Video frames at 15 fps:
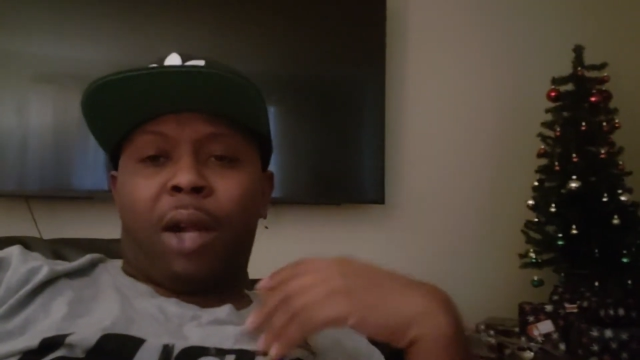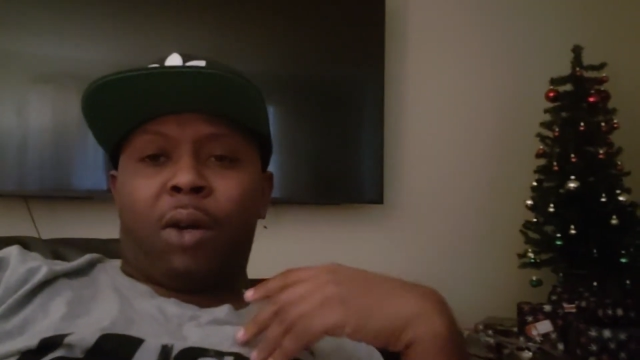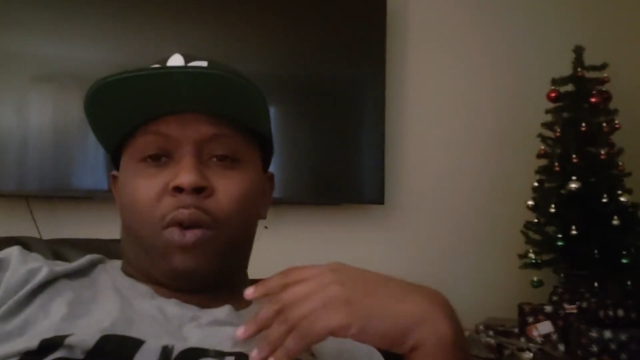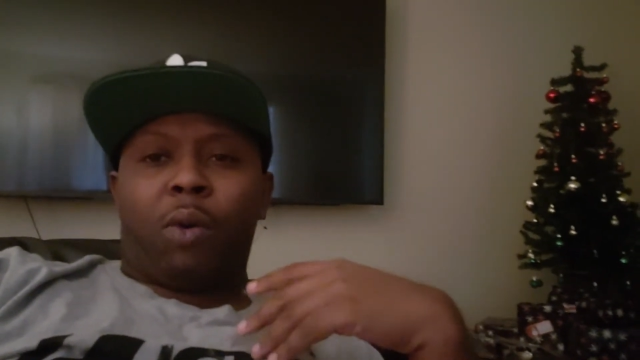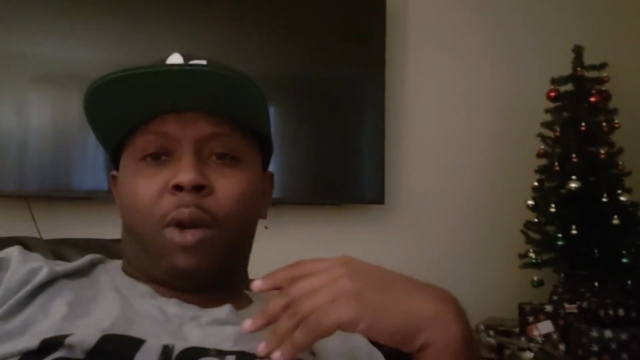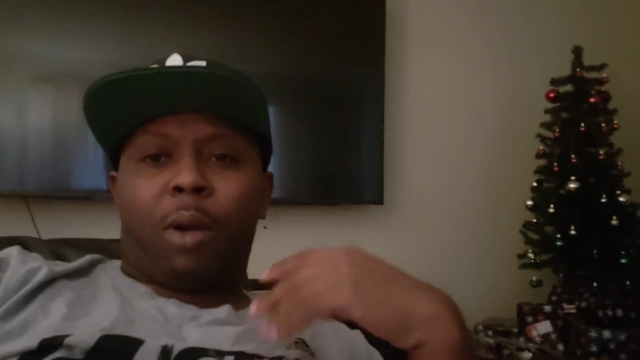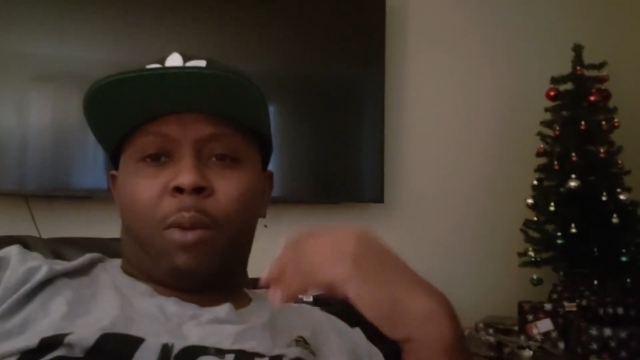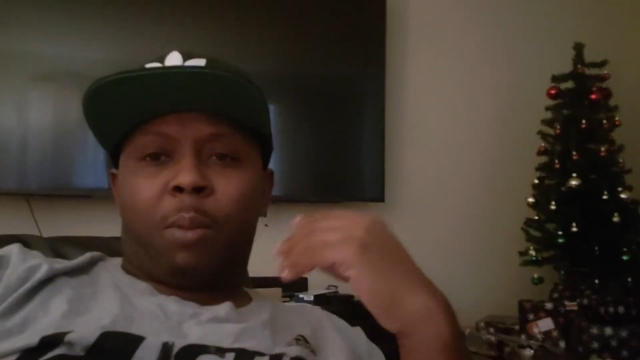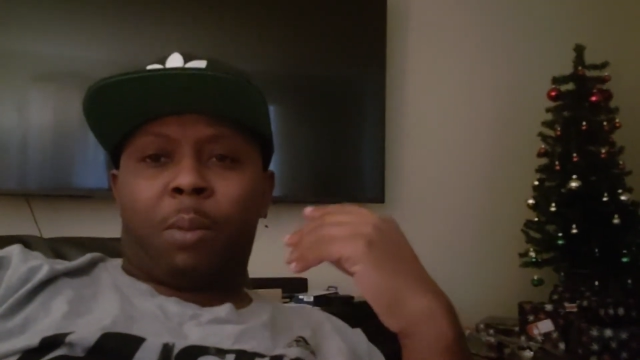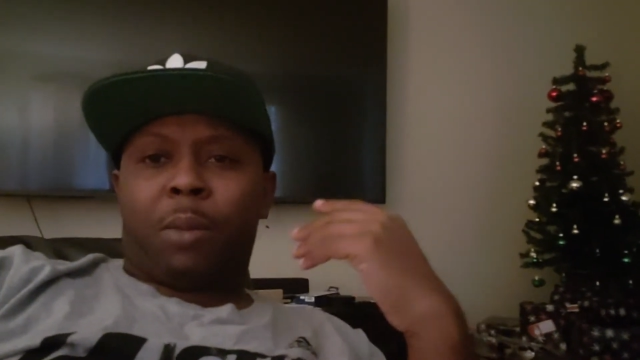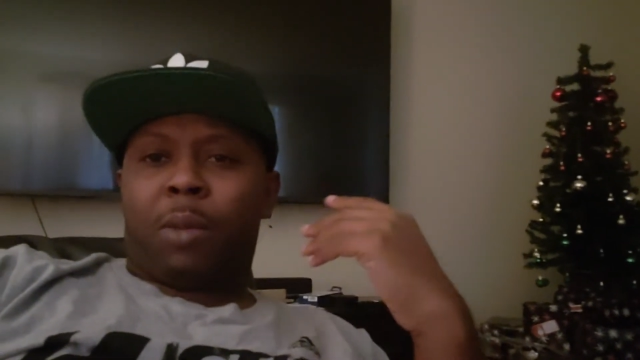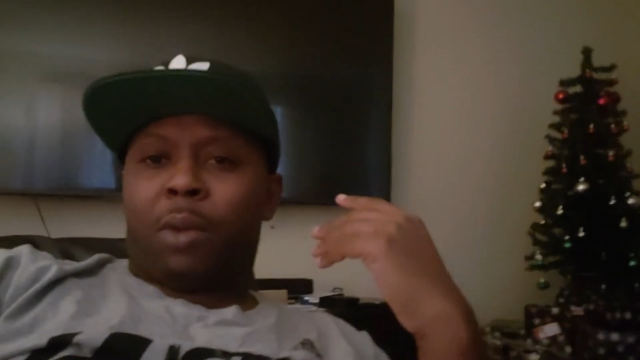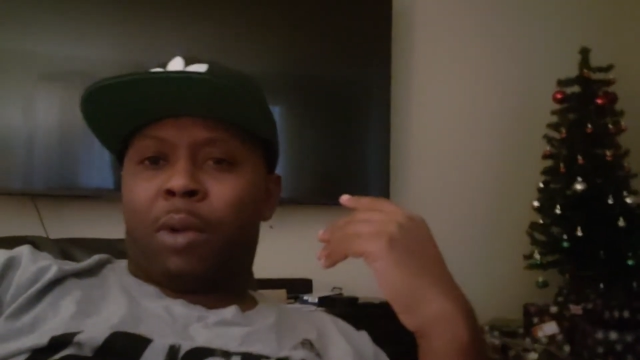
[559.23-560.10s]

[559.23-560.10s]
grew up